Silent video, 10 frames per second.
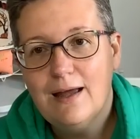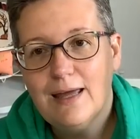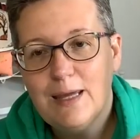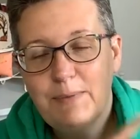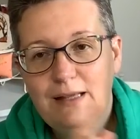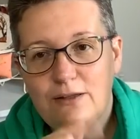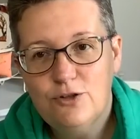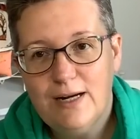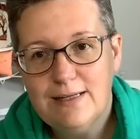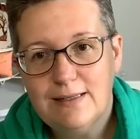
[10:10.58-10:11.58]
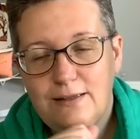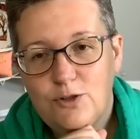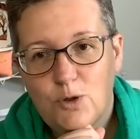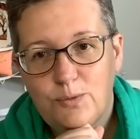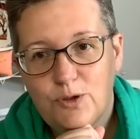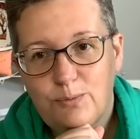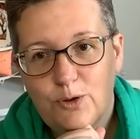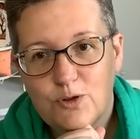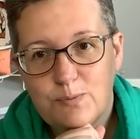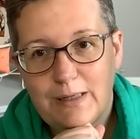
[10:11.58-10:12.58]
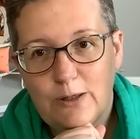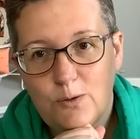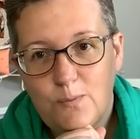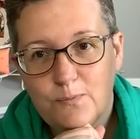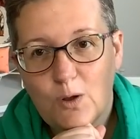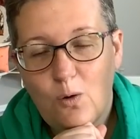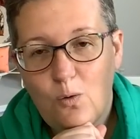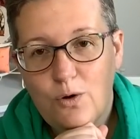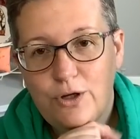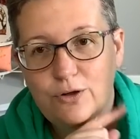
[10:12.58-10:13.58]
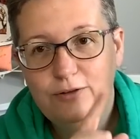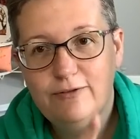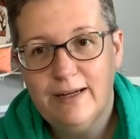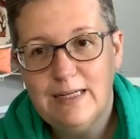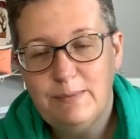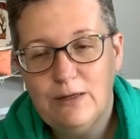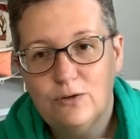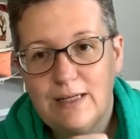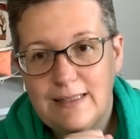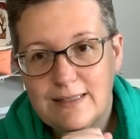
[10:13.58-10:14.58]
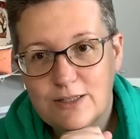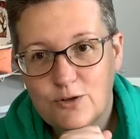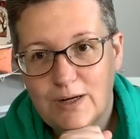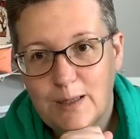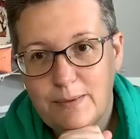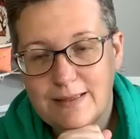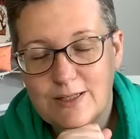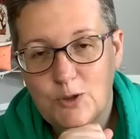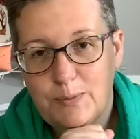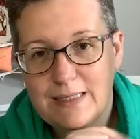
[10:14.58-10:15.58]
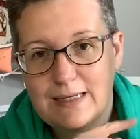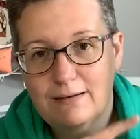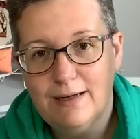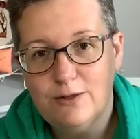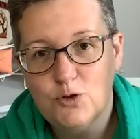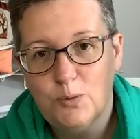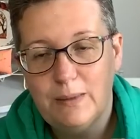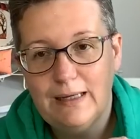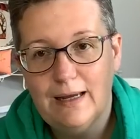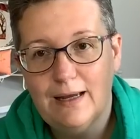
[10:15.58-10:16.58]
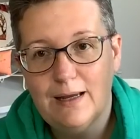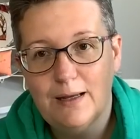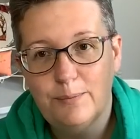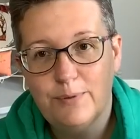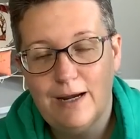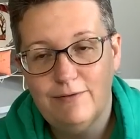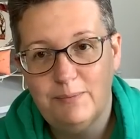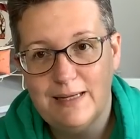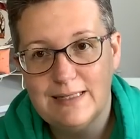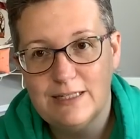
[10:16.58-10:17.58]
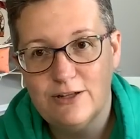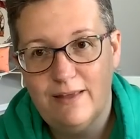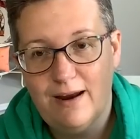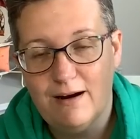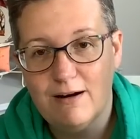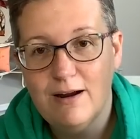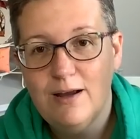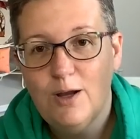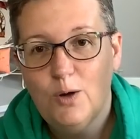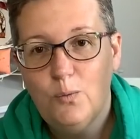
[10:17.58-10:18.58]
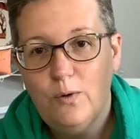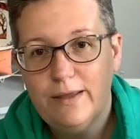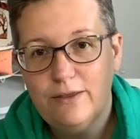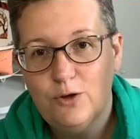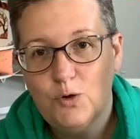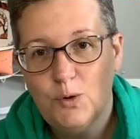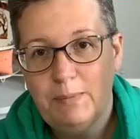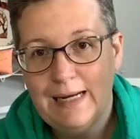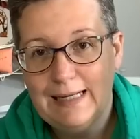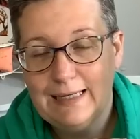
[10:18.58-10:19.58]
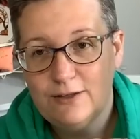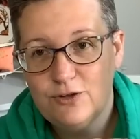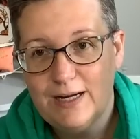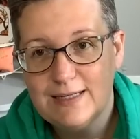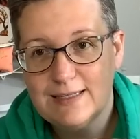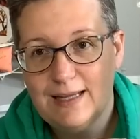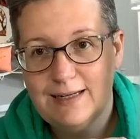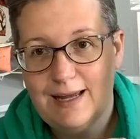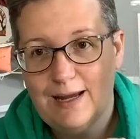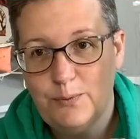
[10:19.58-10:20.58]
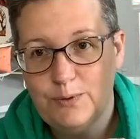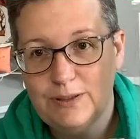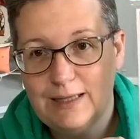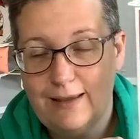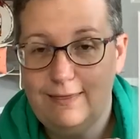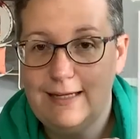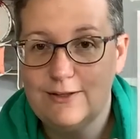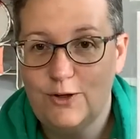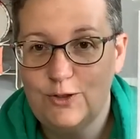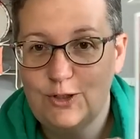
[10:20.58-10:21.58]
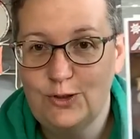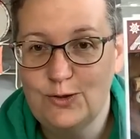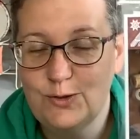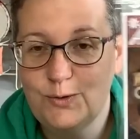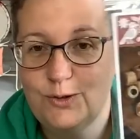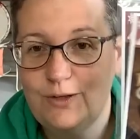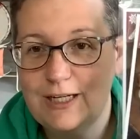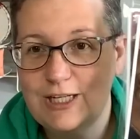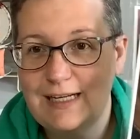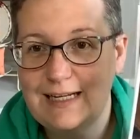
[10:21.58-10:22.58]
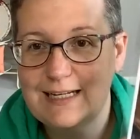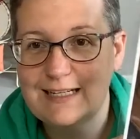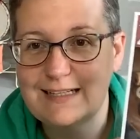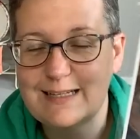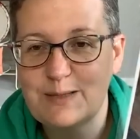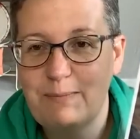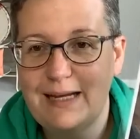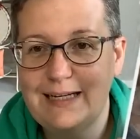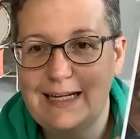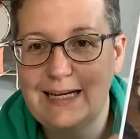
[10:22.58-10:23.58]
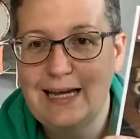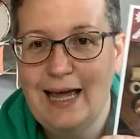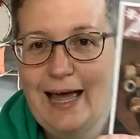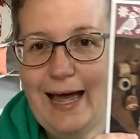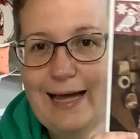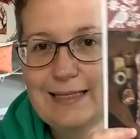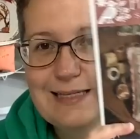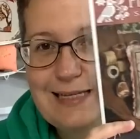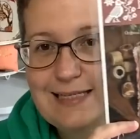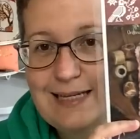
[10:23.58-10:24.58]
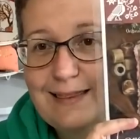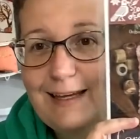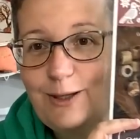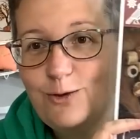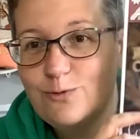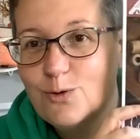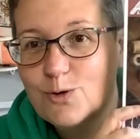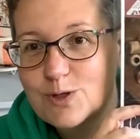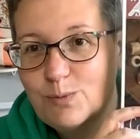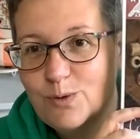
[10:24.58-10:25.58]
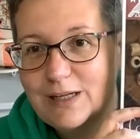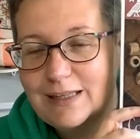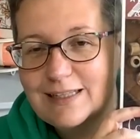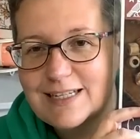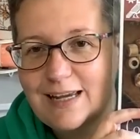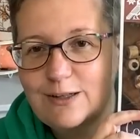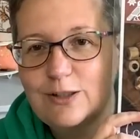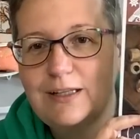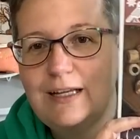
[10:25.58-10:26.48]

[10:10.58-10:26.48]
email address in the drop down box below, or you can find me on Instagram at SewMeSarah and drop me a private message there with your mailing address and I will get these out to you. So congratulations Melanie and Stacey, thank you for supporting the channel